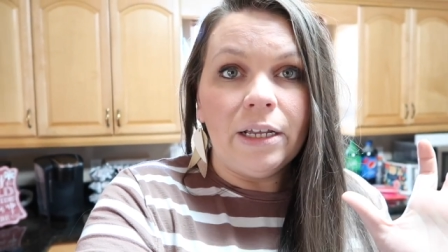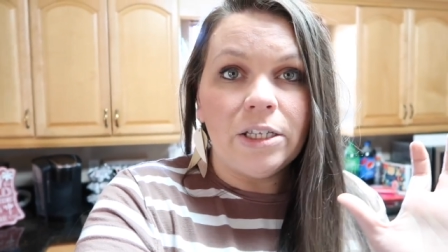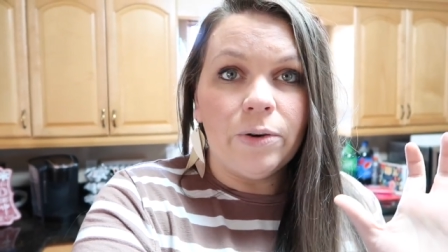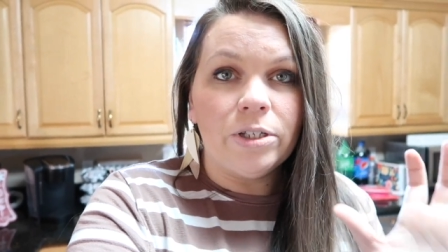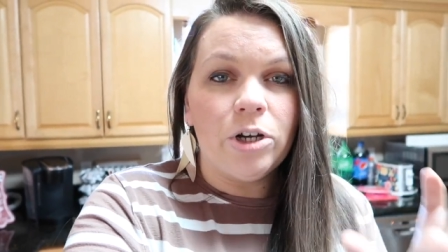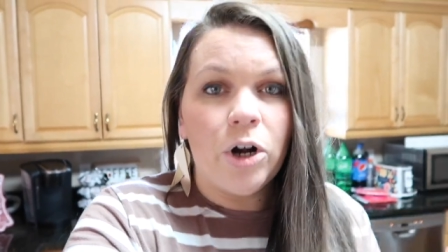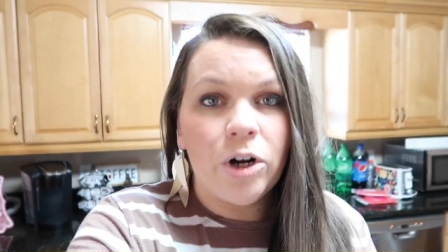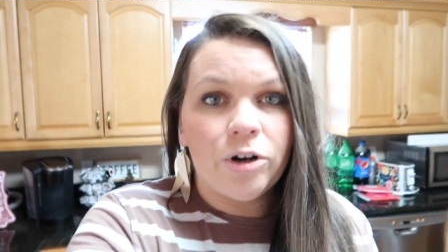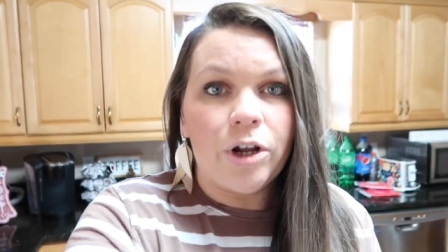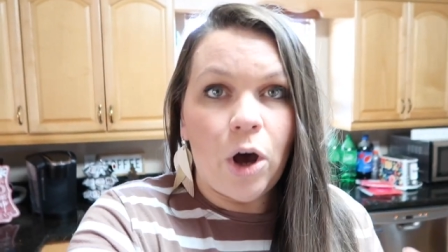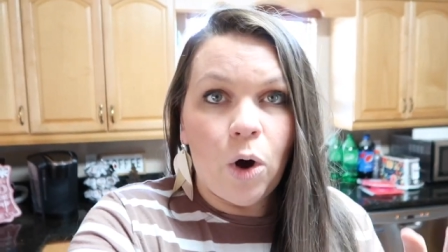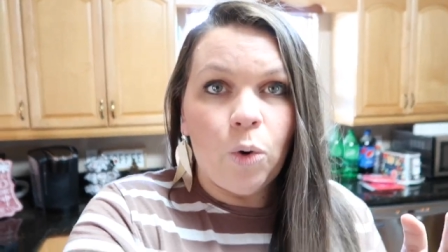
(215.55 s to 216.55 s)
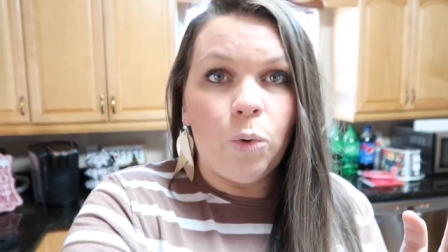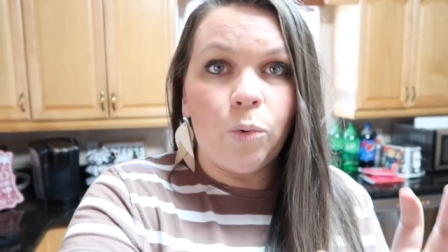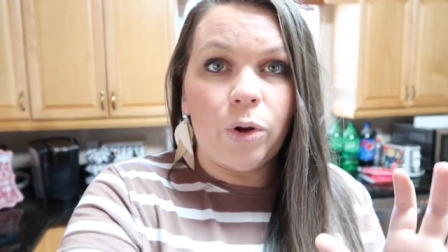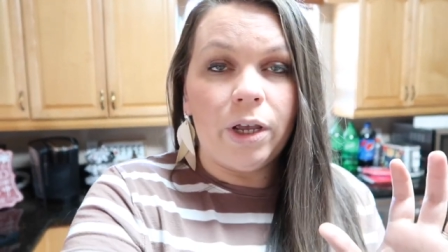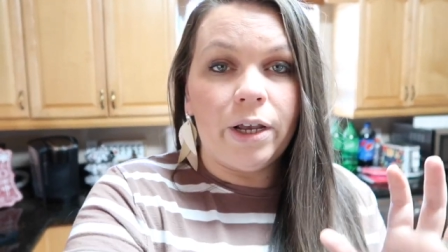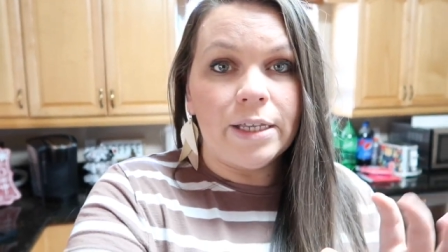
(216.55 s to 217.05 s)
So it's harder to
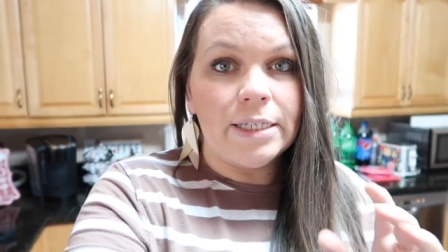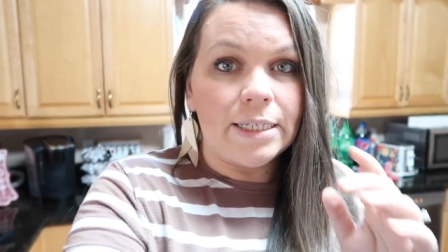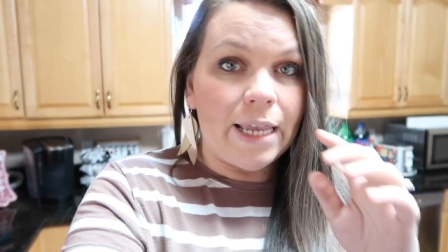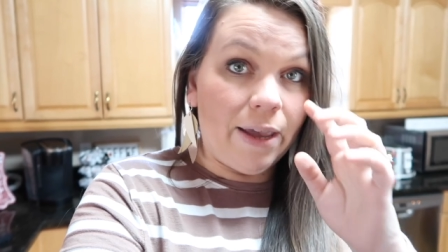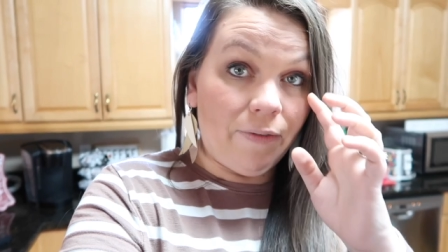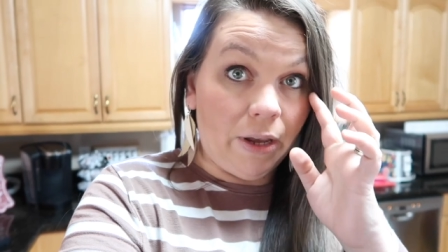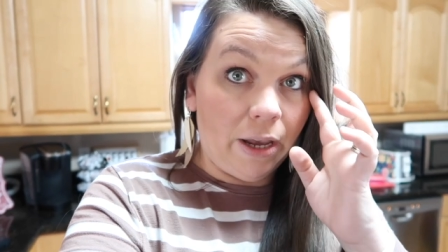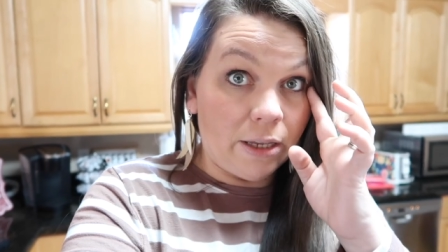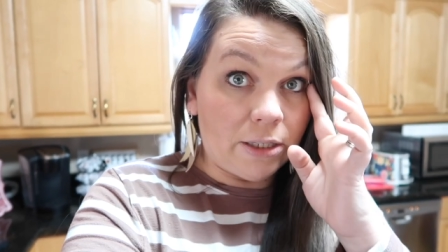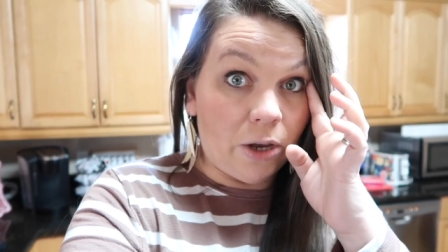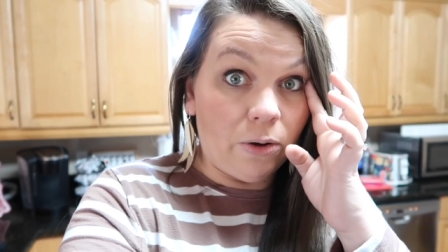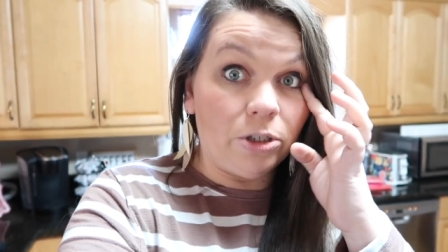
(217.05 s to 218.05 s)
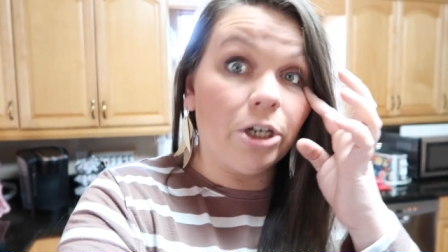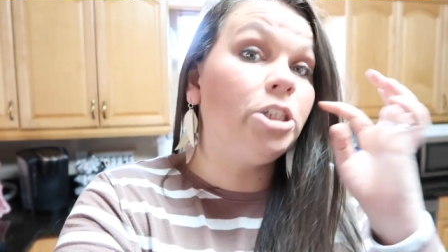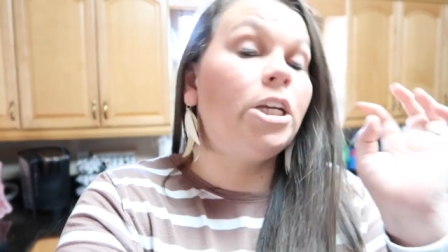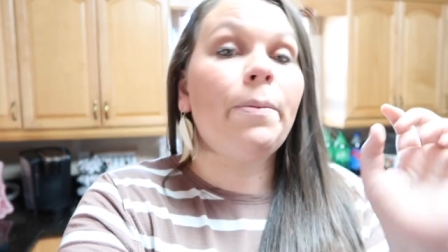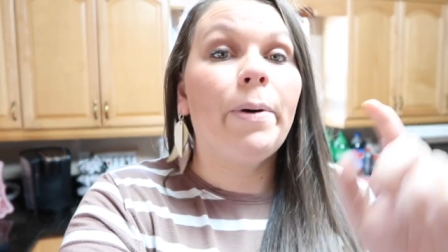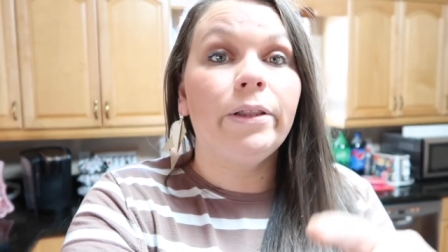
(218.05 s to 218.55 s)
hold because it's heavy. So
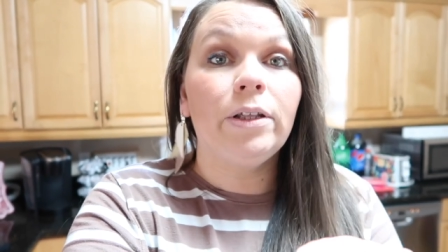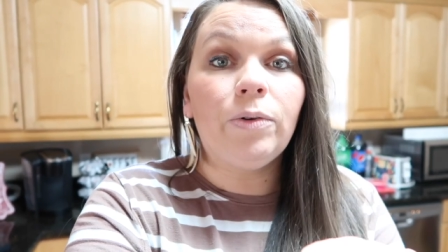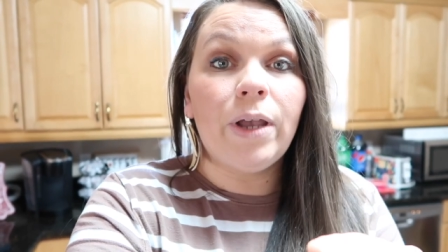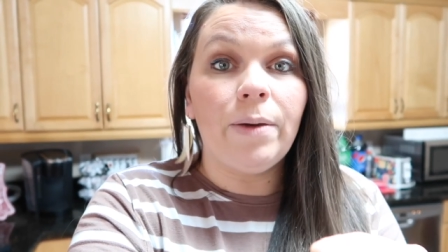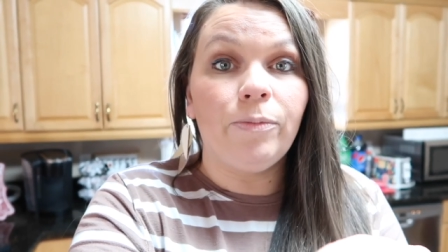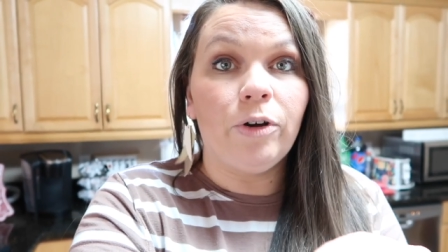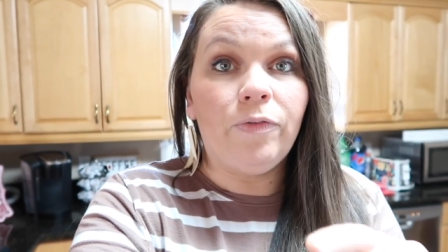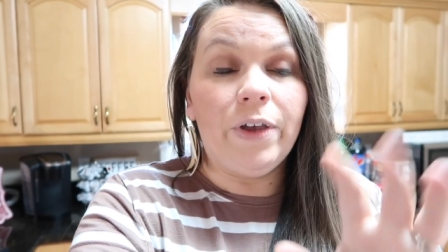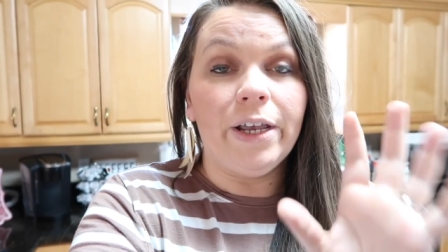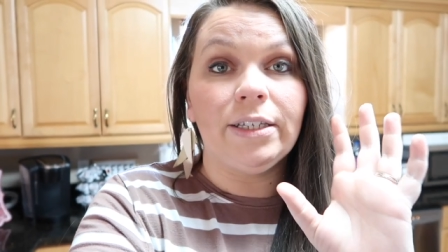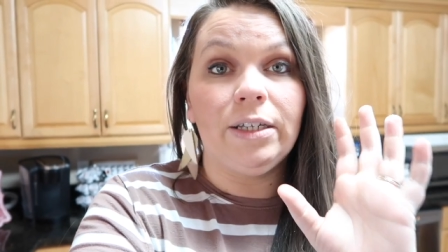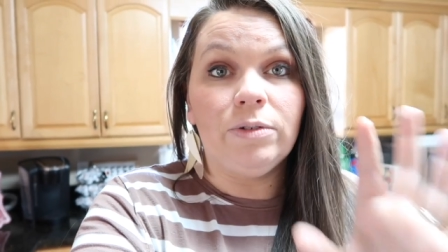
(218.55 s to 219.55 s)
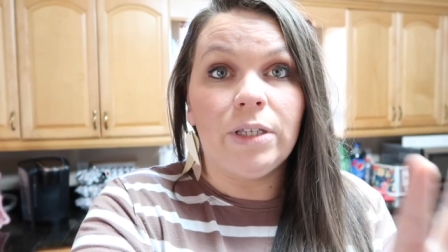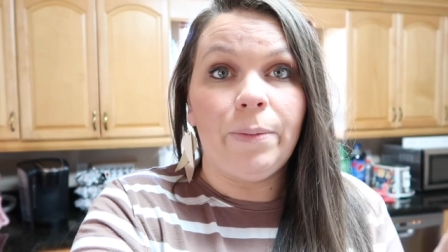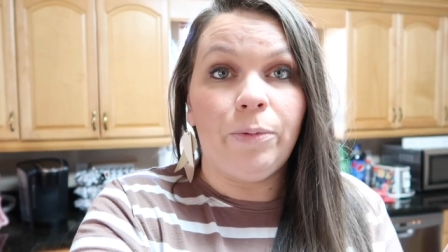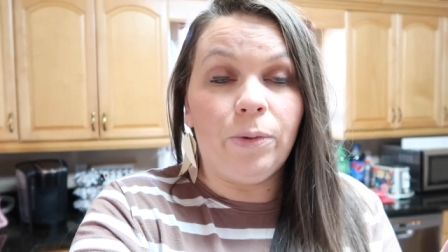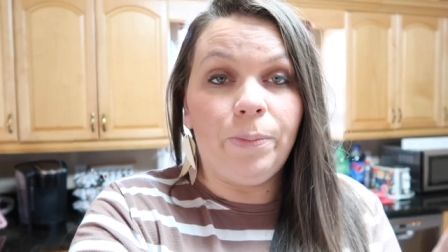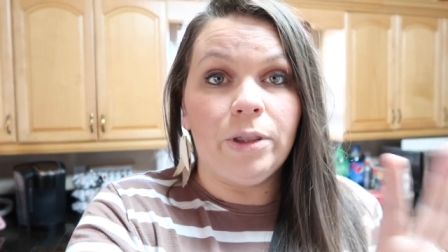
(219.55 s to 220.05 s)
Josh got my little camera fixed. He was
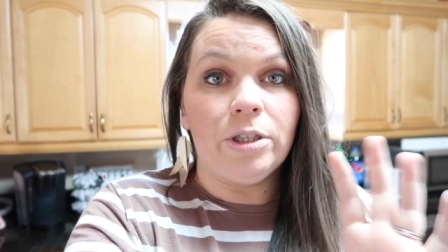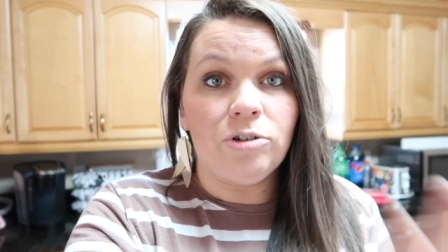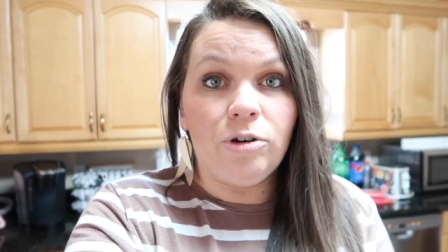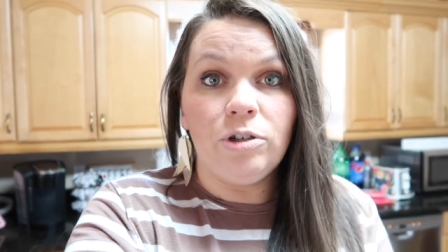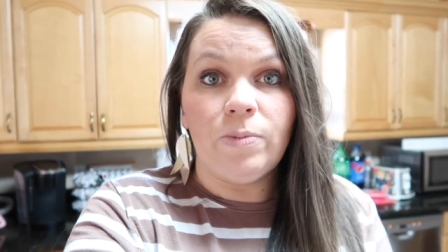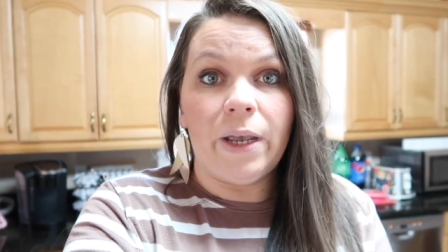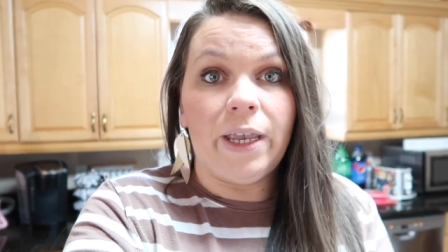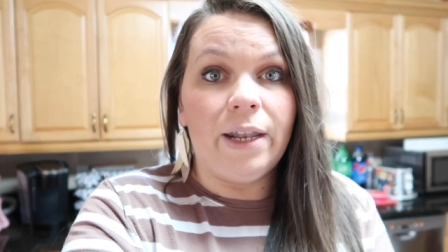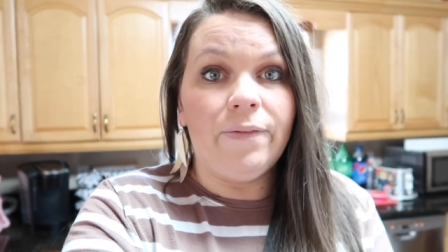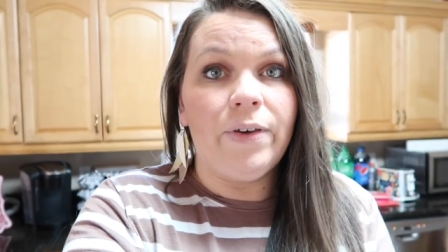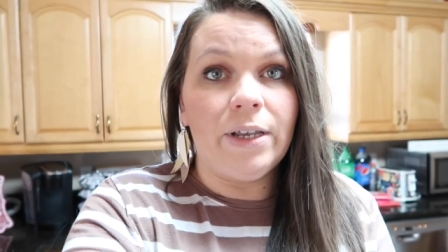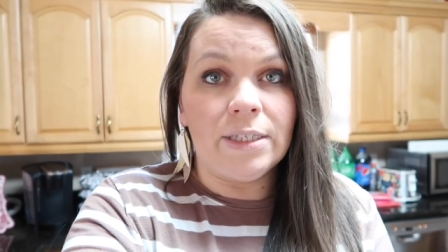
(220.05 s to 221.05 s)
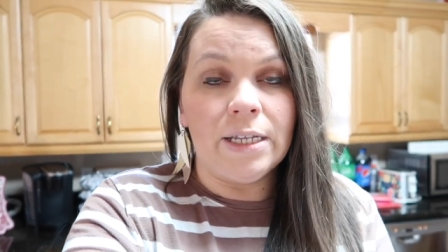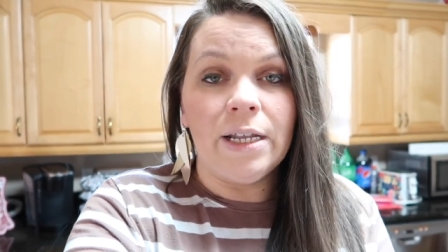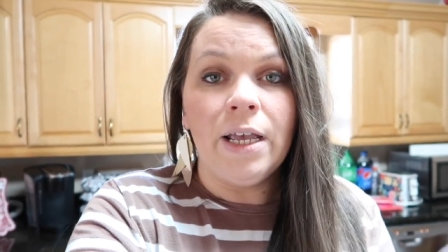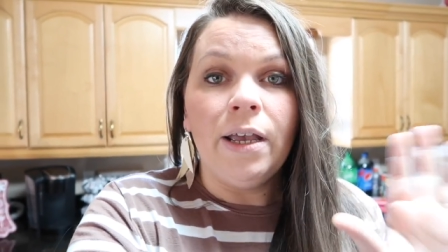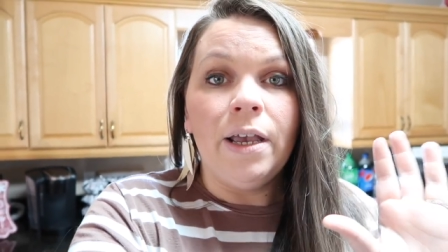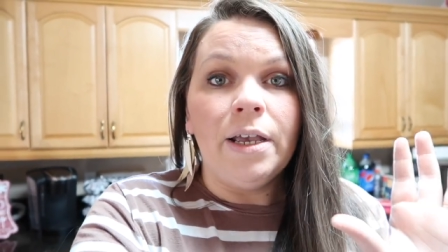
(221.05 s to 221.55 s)
able to put the screws back in and fix it.